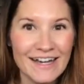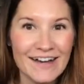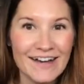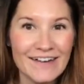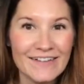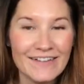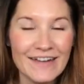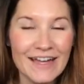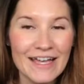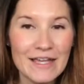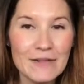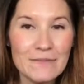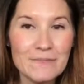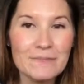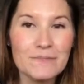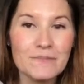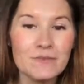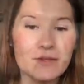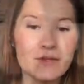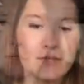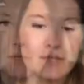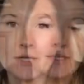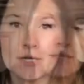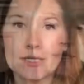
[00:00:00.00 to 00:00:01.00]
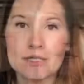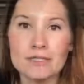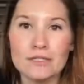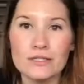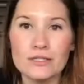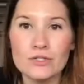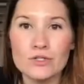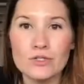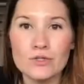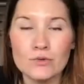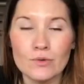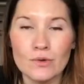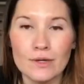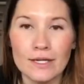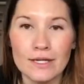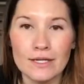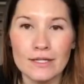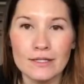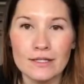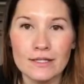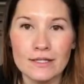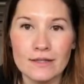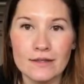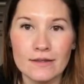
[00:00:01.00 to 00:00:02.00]
All right, hope you guys
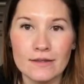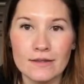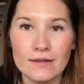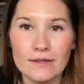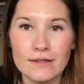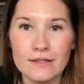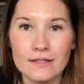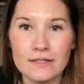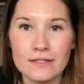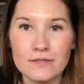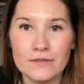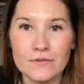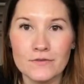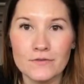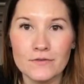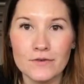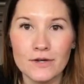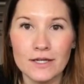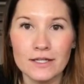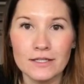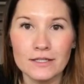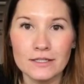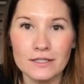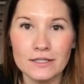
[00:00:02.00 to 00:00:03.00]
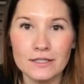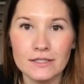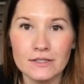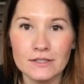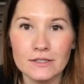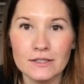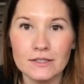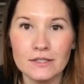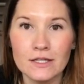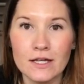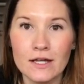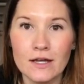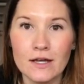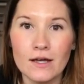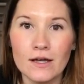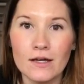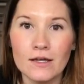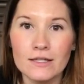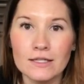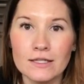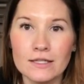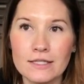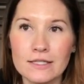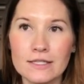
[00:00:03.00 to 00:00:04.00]
enjoyed these fun little
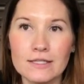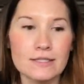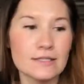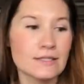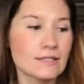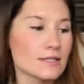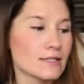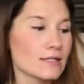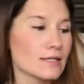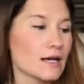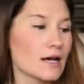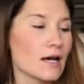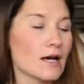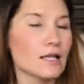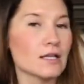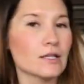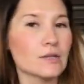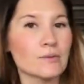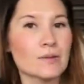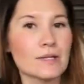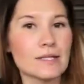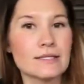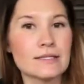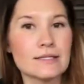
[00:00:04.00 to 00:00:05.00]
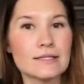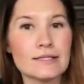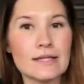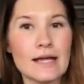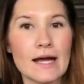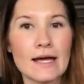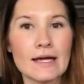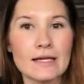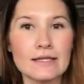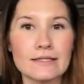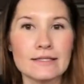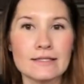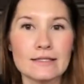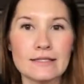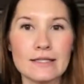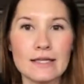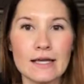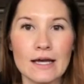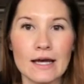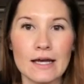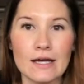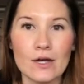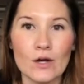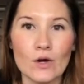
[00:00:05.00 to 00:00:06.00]
easy Halloween snacks.
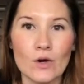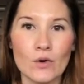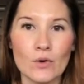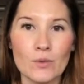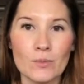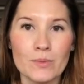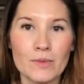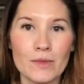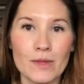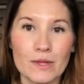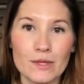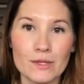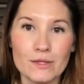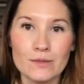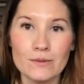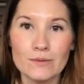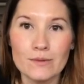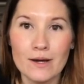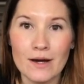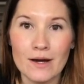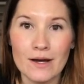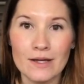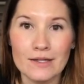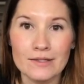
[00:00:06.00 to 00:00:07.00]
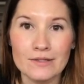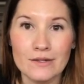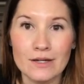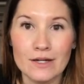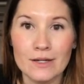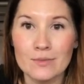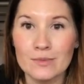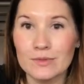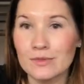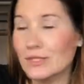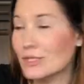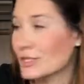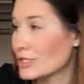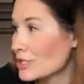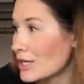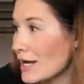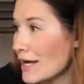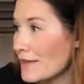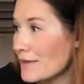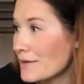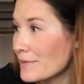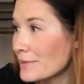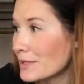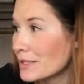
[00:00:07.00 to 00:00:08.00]
I hope that you guys are able to
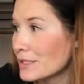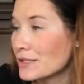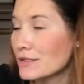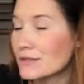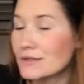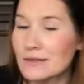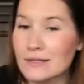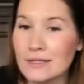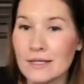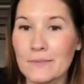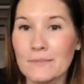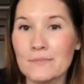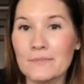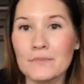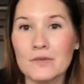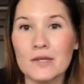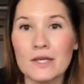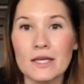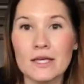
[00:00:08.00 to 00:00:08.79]
try them and use them